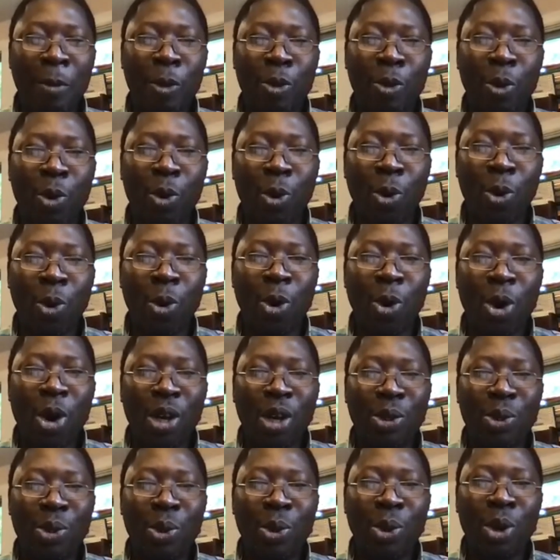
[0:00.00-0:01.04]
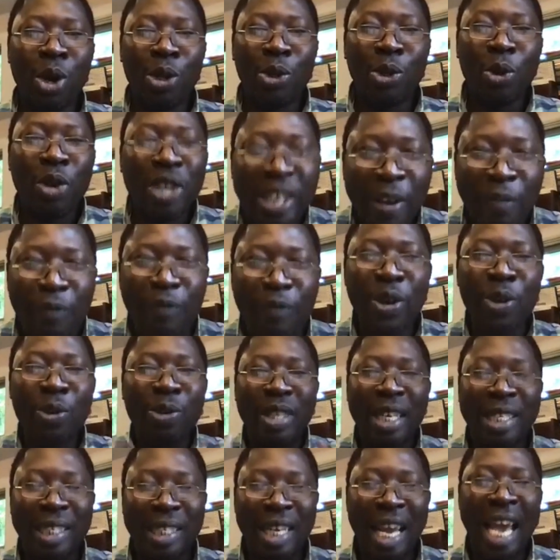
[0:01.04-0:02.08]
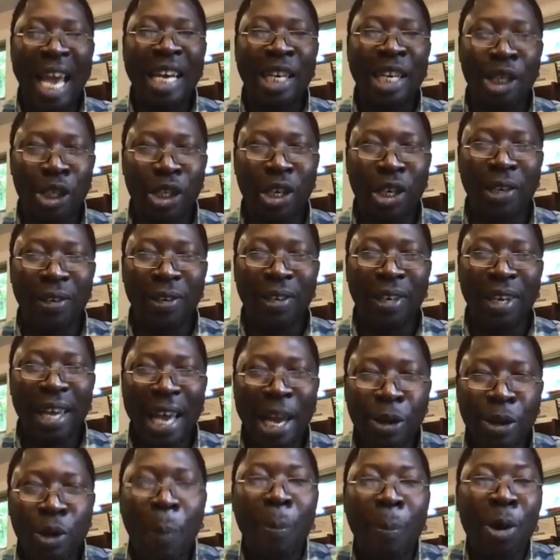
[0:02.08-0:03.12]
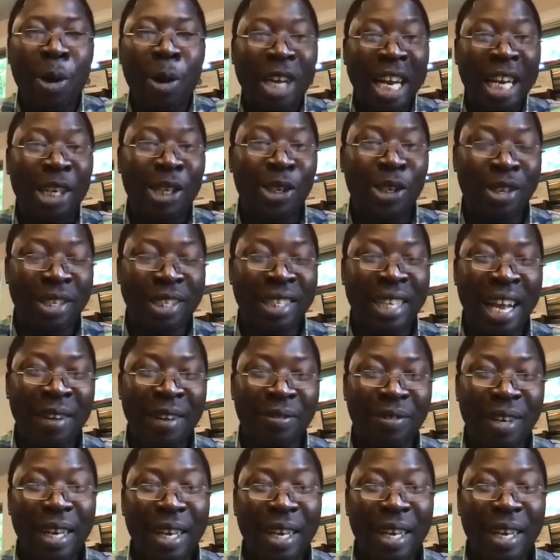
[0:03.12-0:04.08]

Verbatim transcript: to to, to diffuse the tension and to protect yourself.